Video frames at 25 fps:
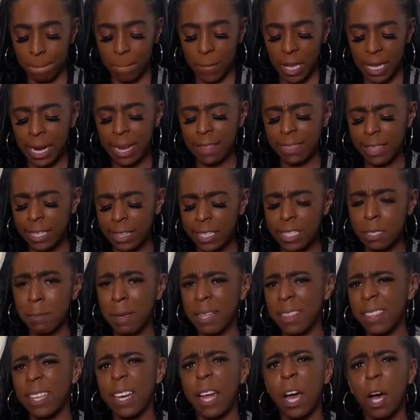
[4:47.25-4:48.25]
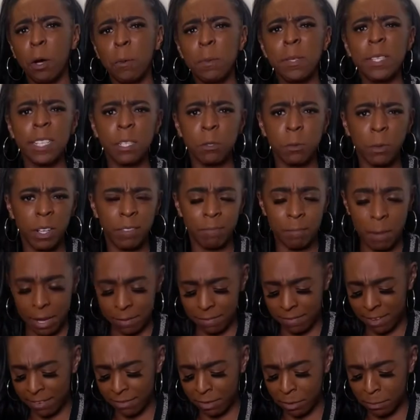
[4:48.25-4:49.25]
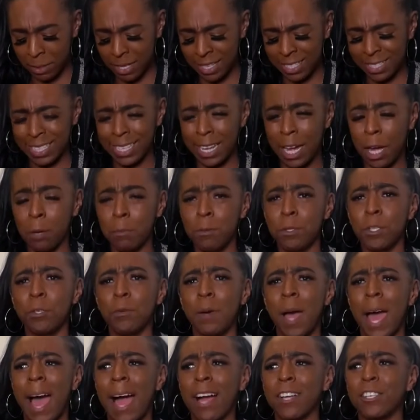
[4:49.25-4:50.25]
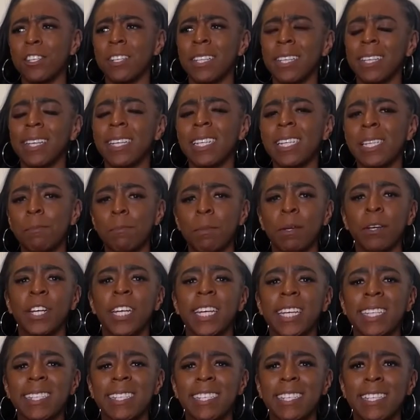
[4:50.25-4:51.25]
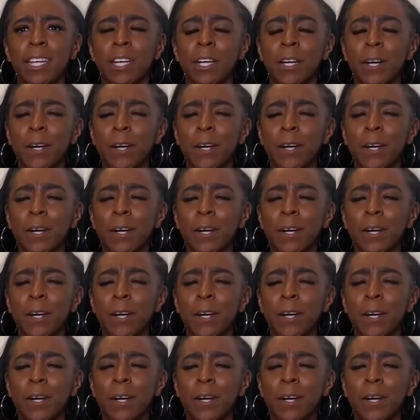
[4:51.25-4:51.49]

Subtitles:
And I think this method helps, and is one of my favorite because it helps you actually experience